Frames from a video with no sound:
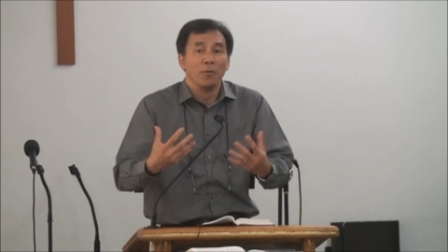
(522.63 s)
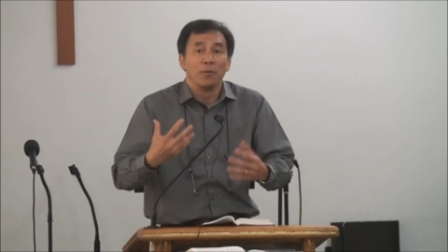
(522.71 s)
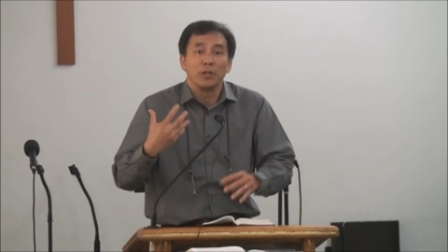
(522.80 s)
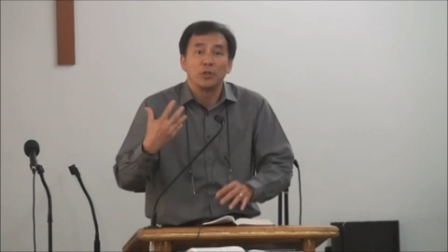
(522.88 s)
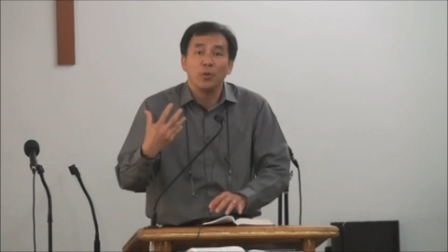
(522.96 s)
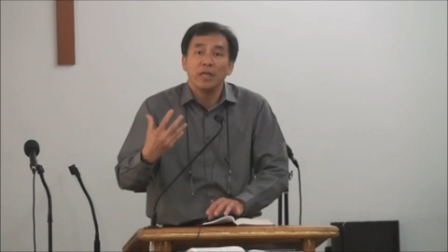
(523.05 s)

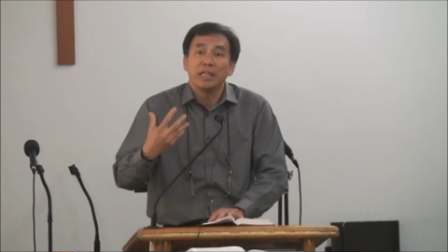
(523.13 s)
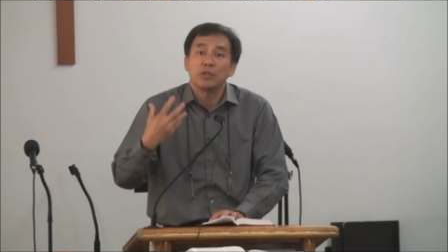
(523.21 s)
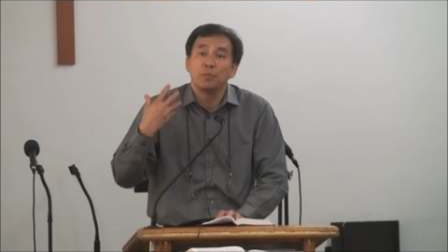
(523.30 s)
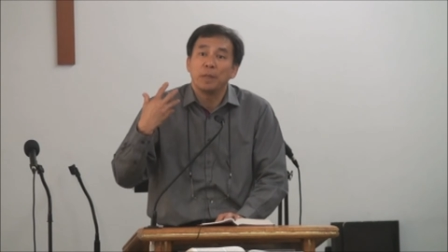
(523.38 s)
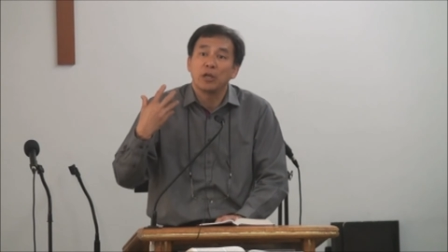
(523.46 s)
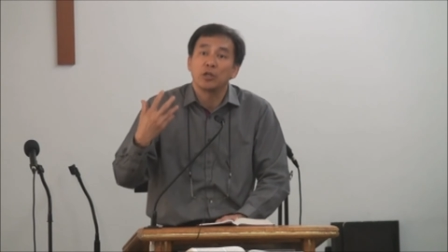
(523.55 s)
We're doing
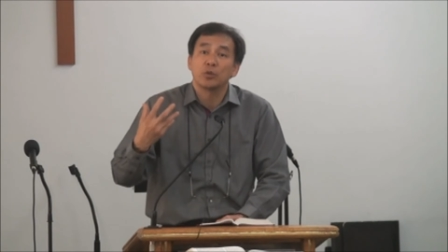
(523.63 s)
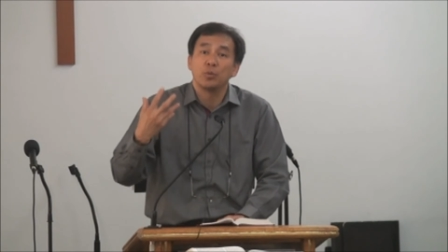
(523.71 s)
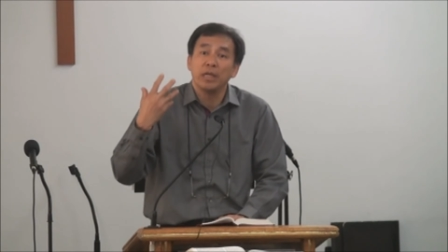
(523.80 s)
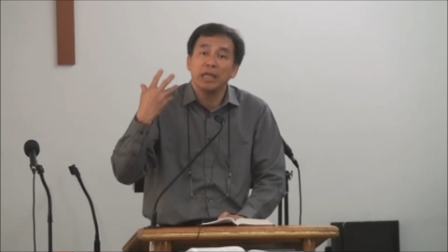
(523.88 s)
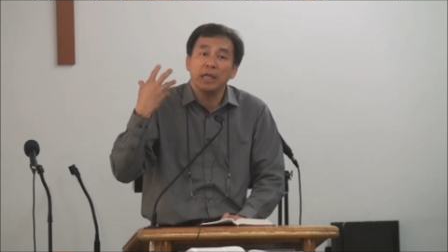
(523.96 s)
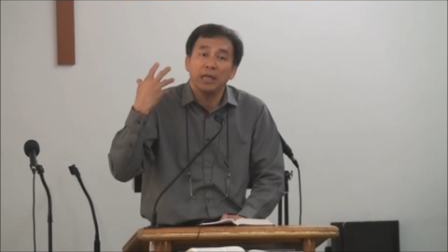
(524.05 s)
this because
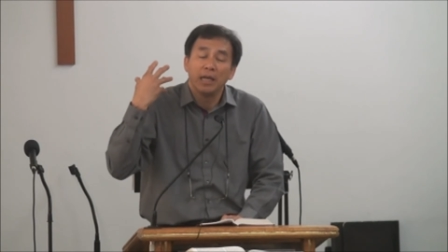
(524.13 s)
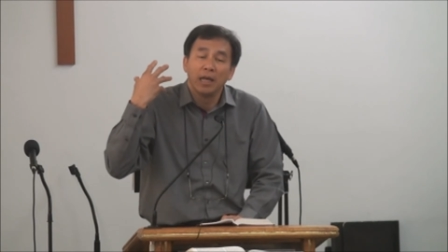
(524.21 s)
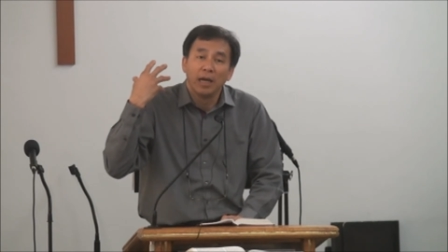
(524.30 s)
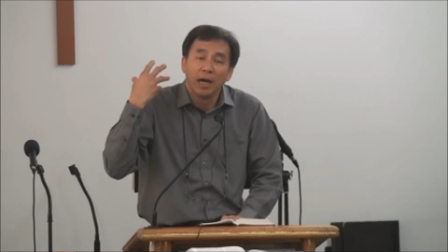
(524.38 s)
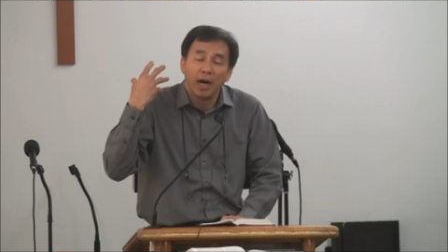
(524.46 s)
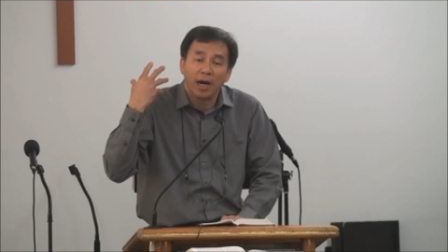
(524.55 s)
we
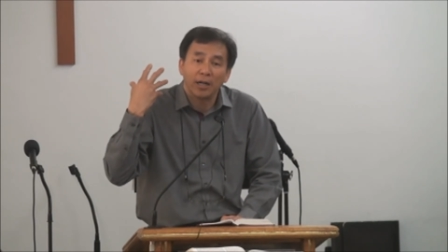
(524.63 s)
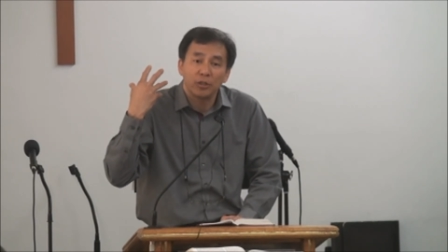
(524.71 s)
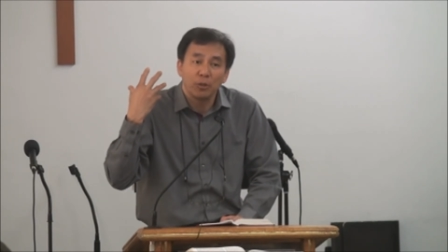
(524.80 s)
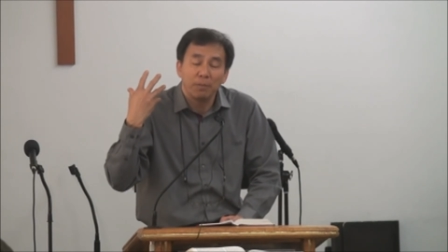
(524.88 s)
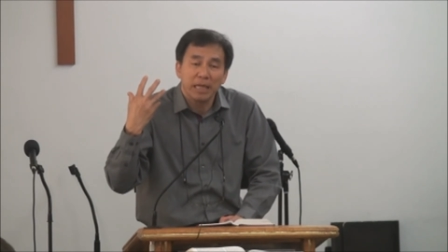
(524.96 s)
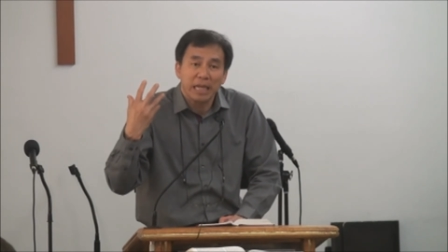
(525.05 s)
are
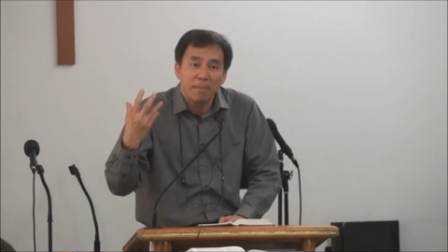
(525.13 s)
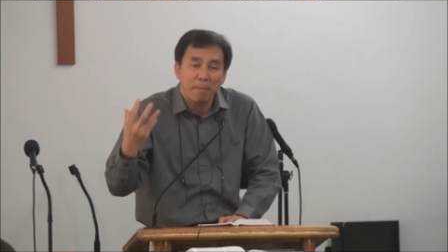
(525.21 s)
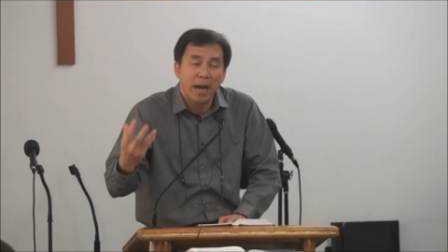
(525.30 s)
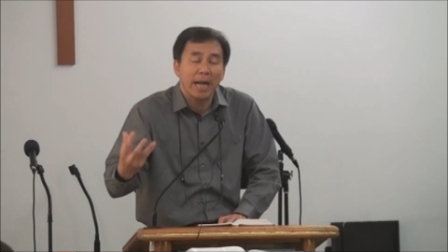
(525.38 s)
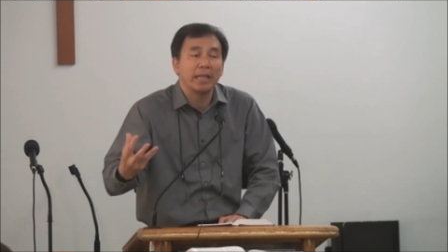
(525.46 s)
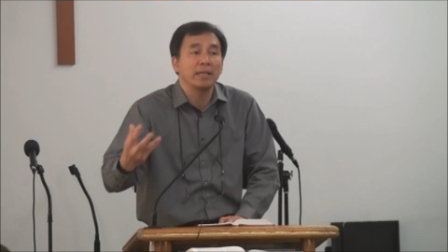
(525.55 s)
to be
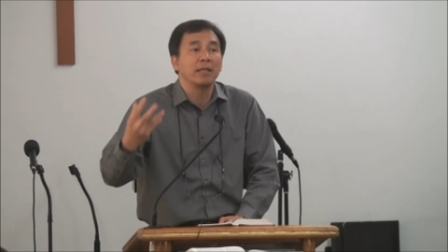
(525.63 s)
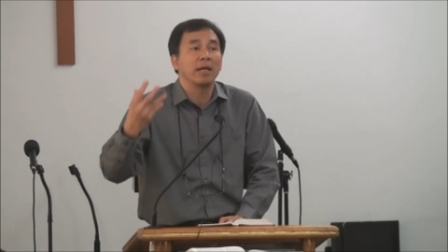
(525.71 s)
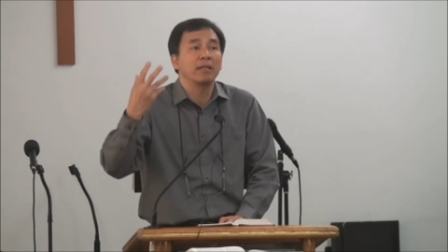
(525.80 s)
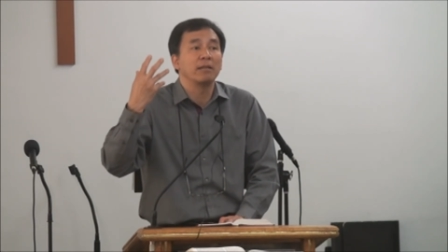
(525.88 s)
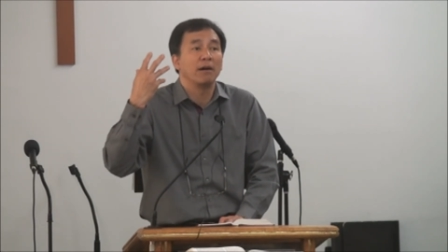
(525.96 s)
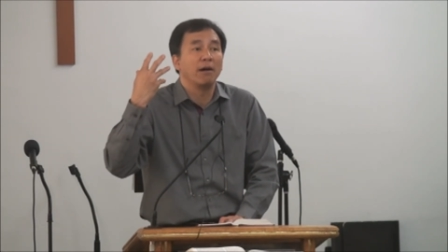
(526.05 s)

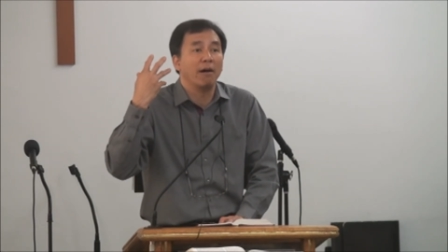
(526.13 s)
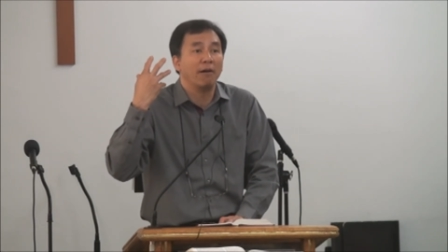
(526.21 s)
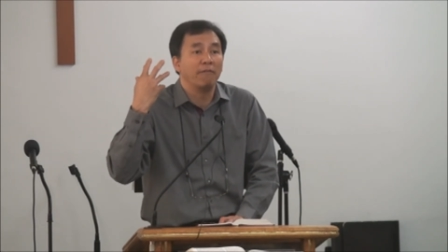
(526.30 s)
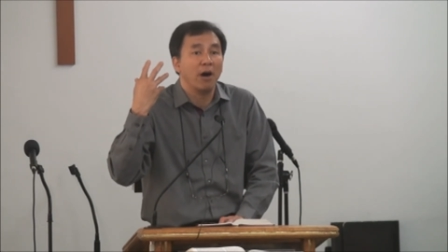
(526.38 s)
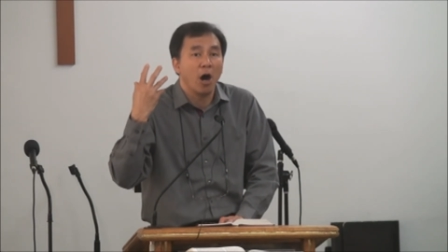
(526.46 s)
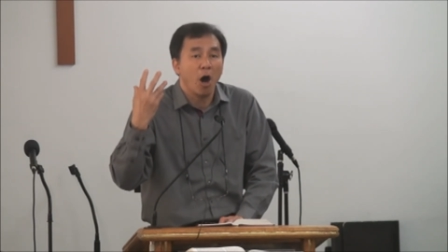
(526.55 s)
reminded
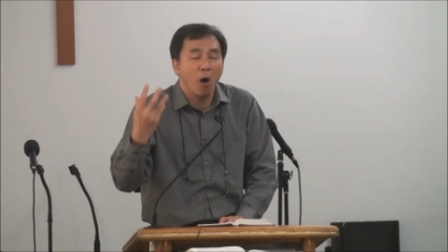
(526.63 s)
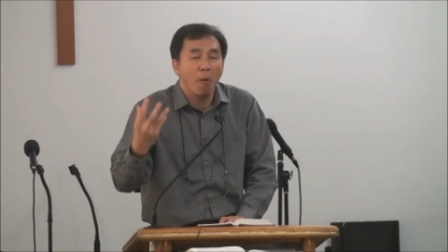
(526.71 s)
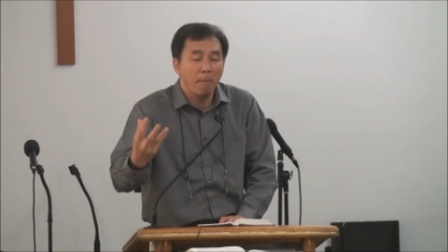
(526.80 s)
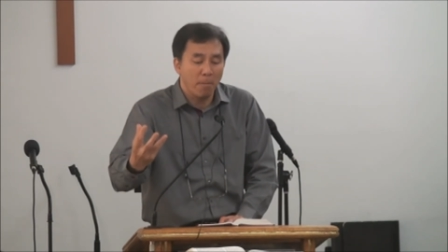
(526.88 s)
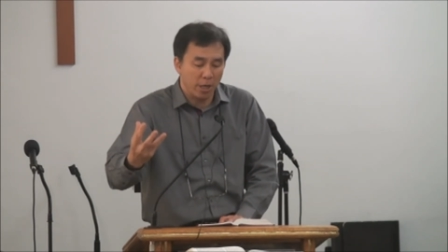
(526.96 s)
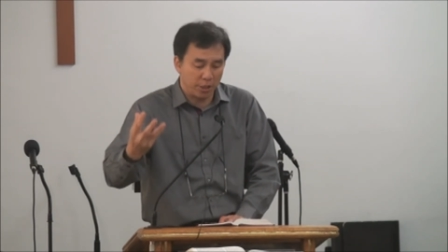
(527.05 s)
of
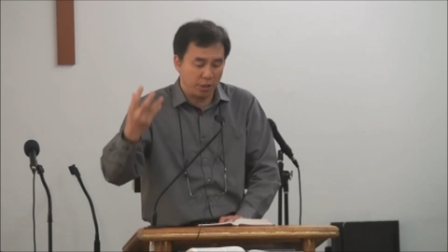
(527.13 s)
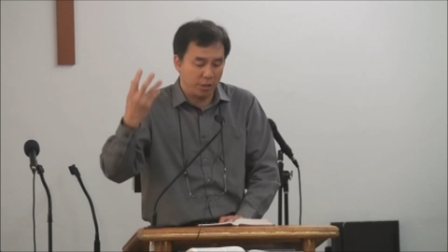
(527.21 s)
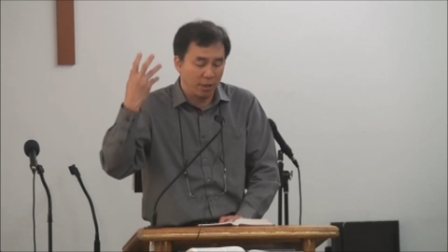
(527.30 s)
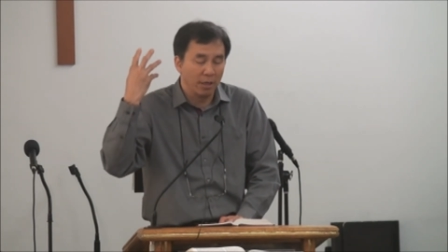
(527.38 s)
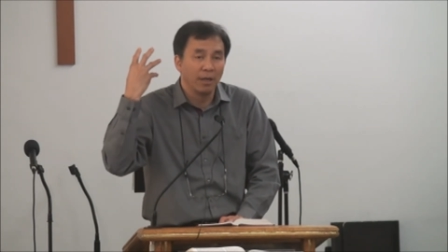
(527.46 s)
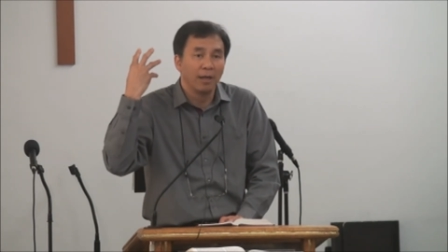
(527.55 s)
how
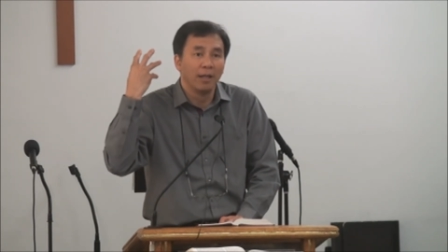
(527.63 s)
much